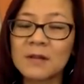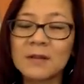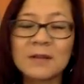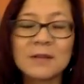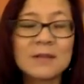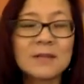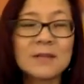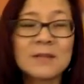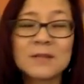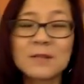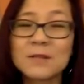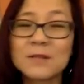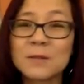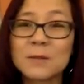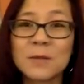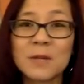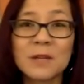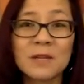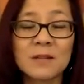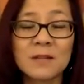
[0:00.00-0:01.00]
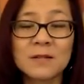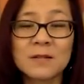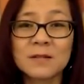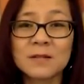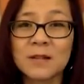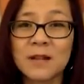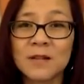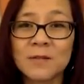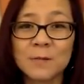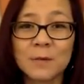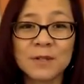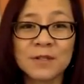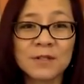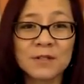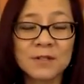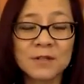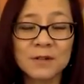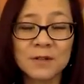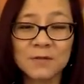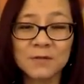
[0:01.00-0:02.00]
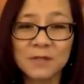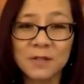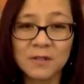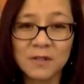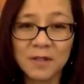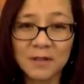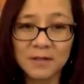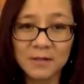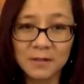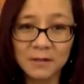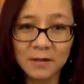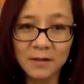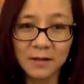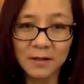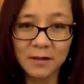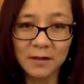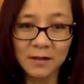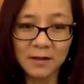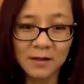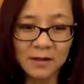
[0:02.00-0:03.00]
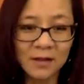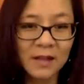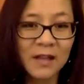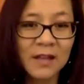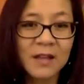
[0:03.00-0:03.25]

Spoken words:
Because there are so many things in life we just don't feel like doing,